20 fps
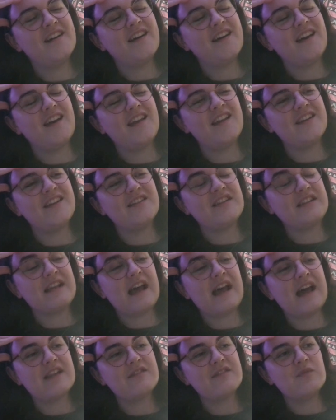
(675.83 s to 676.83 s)
and
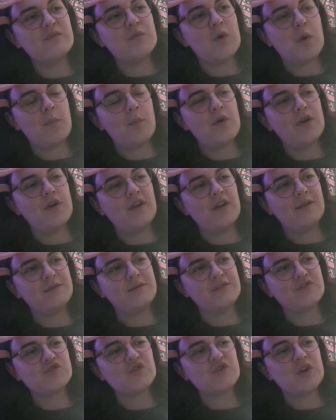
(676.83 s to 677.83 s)
I don't know what point I
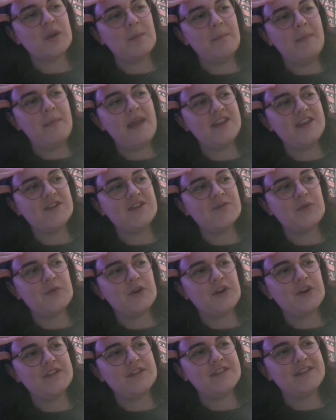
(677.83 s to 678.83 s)
was trying to make,
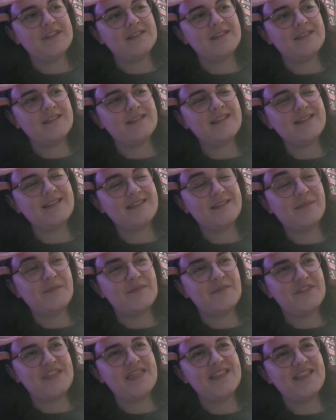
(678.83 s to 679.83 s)
but there's
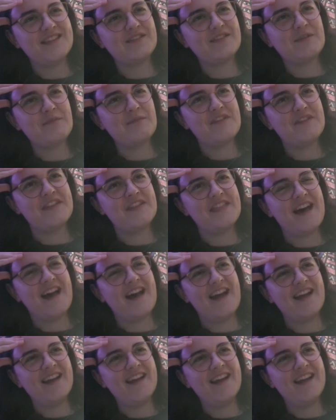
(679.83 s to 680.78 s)
something there.